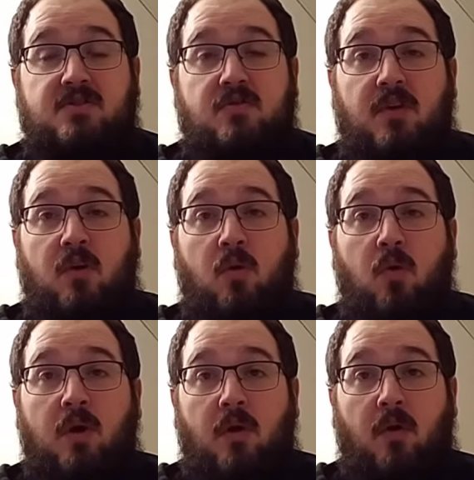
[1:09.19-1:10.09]
to
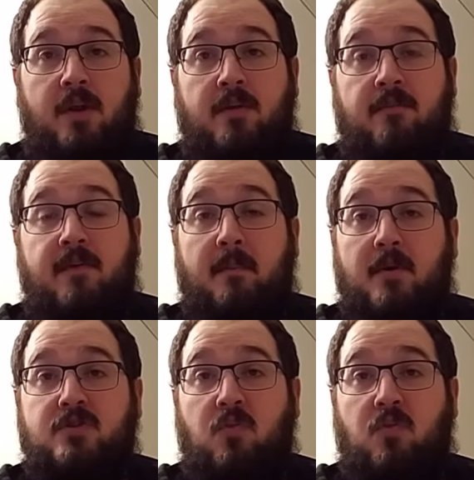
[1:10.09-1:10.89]
record on November